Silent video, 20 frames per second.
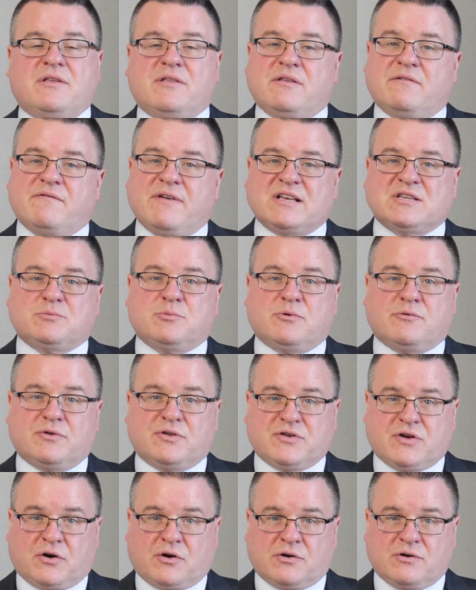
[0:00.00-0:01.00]
investment
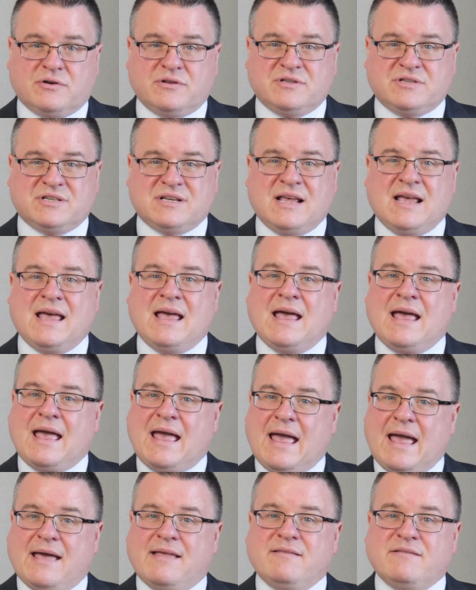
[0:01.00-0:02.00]
returns
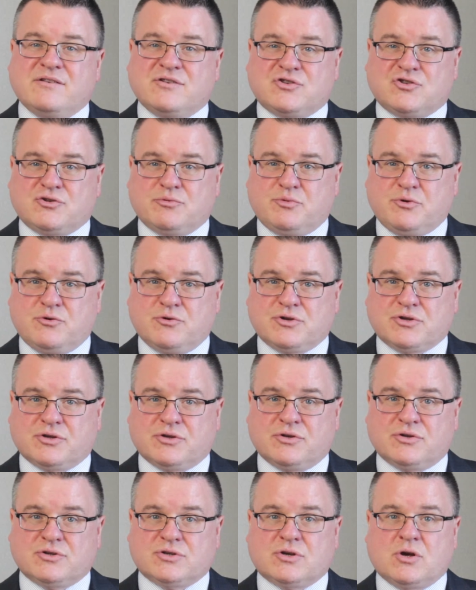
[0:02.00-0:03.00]
and
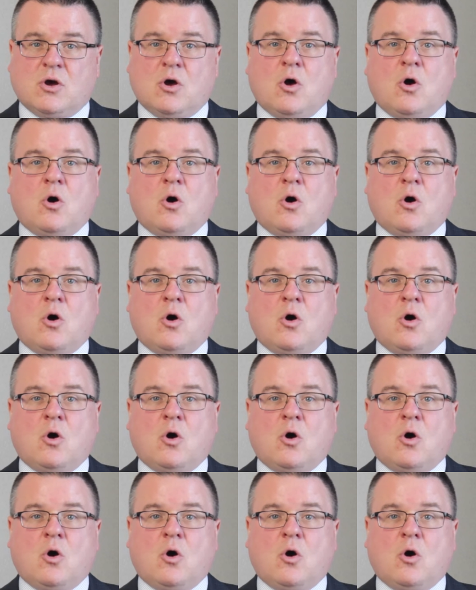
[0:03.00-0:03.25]
distributions,